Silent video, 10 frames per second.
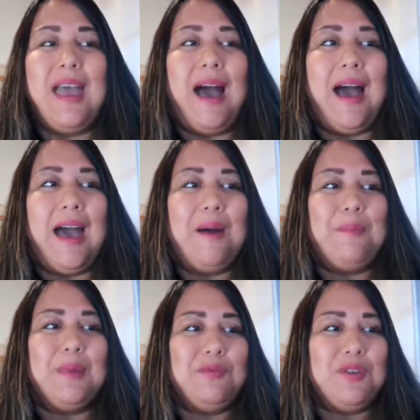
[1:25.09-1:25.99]

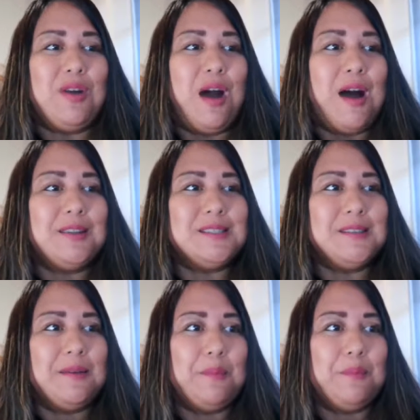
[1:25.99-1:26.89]
If you caught,
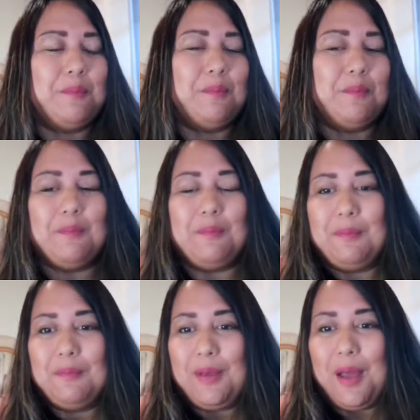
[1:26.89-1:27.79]

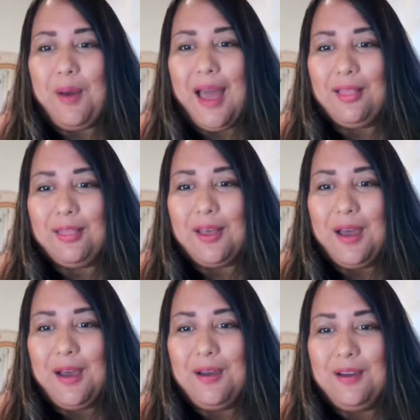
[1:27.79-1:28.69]
oh,
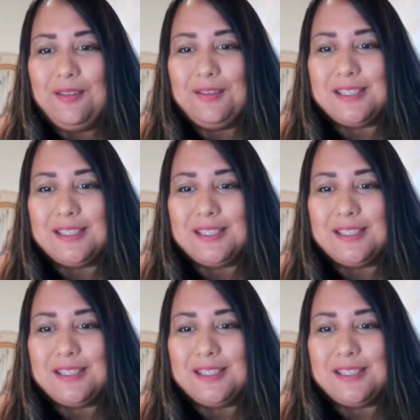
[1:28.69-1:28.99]
hello.